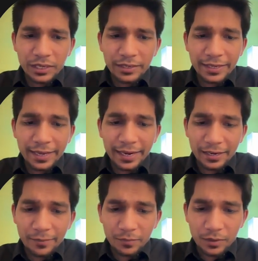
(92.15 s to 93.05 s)
take
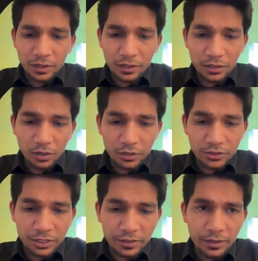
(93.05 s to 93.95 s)
LLM
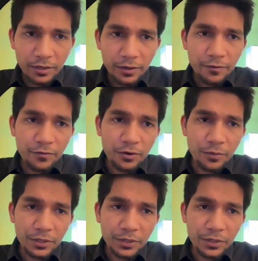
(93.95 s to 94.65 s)
logic from